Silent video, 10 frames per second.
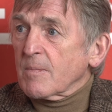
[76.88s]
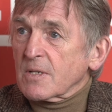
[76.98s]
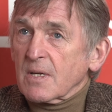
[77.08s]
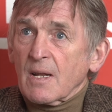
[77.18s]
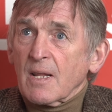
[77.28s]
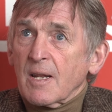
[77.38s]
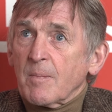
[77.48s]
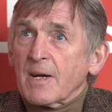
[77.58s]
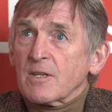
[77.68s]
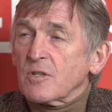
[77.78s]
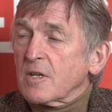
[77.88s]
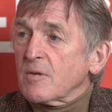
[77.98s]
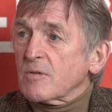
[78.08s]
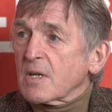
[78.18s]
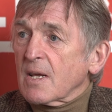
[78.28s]
it, but certainly the
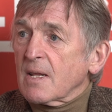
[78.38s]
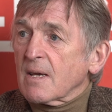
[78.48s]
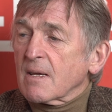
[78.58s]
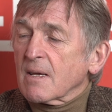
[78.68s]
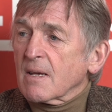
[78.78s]
managerial side,